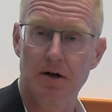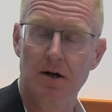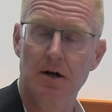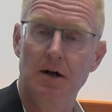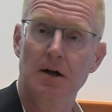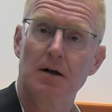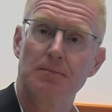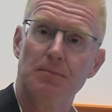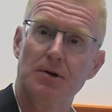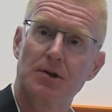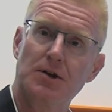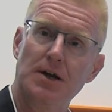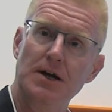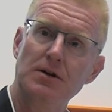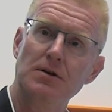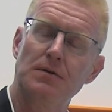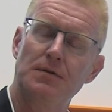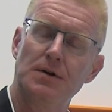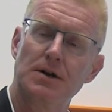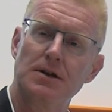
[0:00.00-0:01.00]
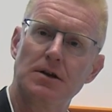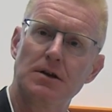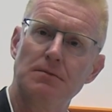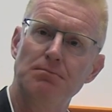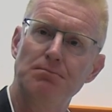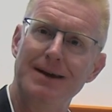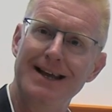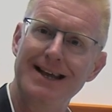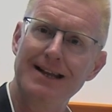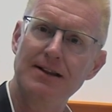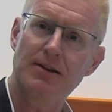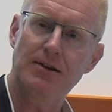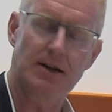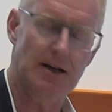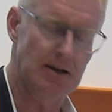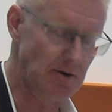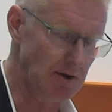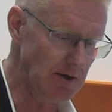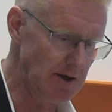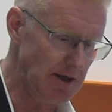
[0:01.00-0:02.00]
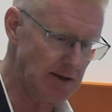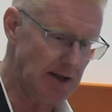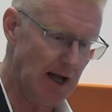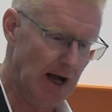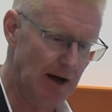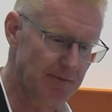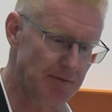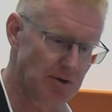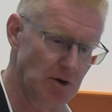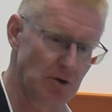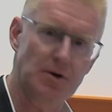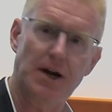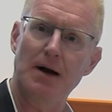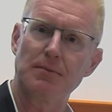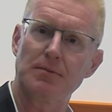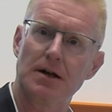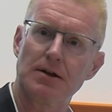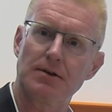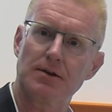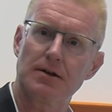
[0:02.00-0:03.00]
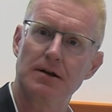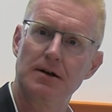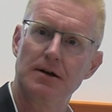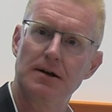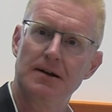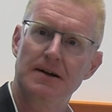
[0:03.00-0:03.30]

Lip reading: But stereo vision means that you need to have 2 cameras.